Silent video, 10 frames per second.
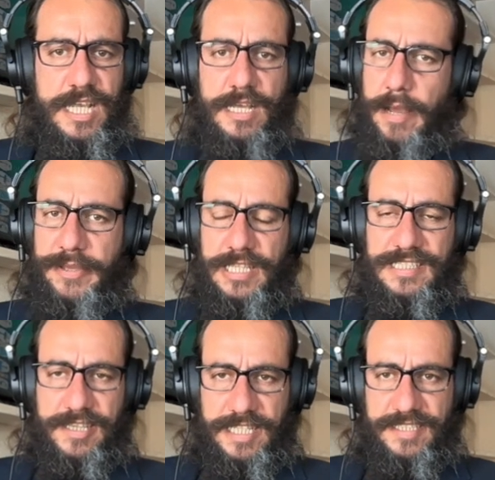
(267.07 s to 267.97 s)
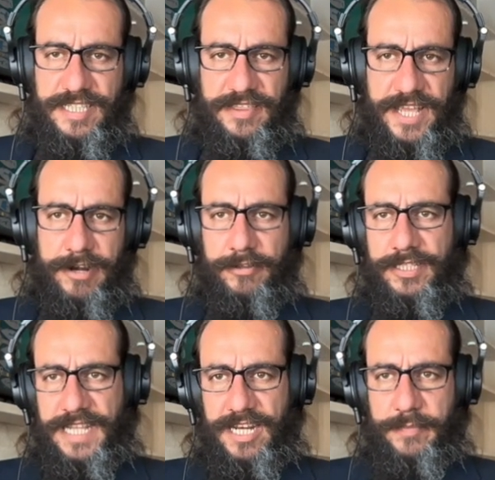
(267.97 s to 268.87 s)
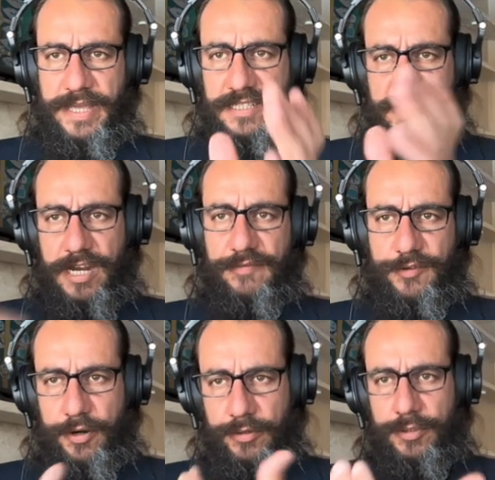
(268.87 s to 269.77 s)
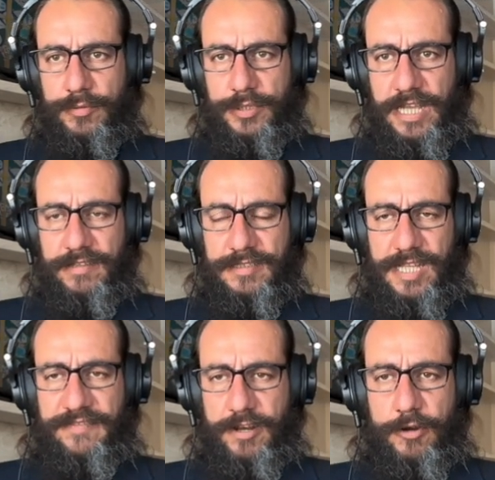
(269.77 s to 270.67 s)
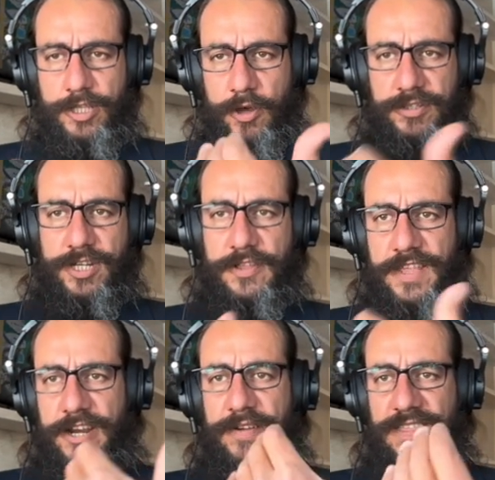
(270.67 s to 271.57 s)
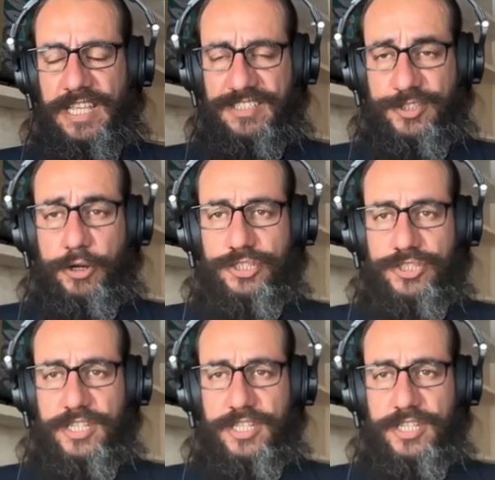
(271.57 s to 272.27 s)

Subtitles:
I mean, it's listed there in the database. Therefore, if anyone goes on there and they search the